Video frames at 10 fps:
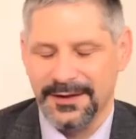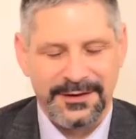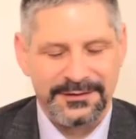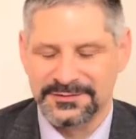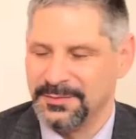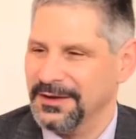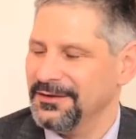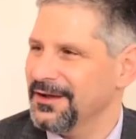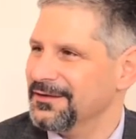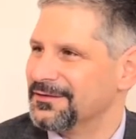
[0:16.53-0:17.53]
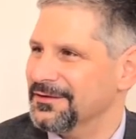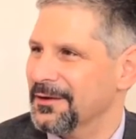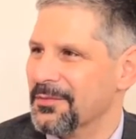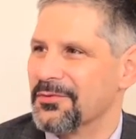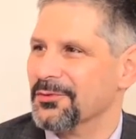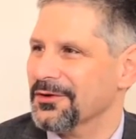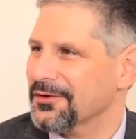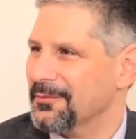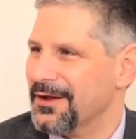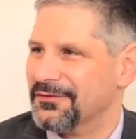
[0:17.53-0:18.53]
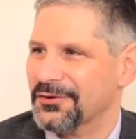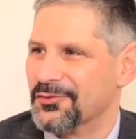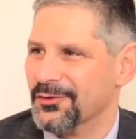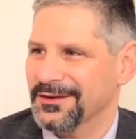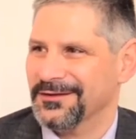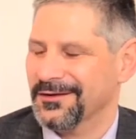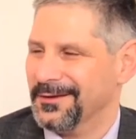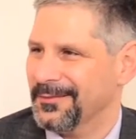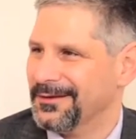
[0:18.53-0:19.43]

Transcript: Uh, it's P D A C. I'm thrilled. I'm having a great time.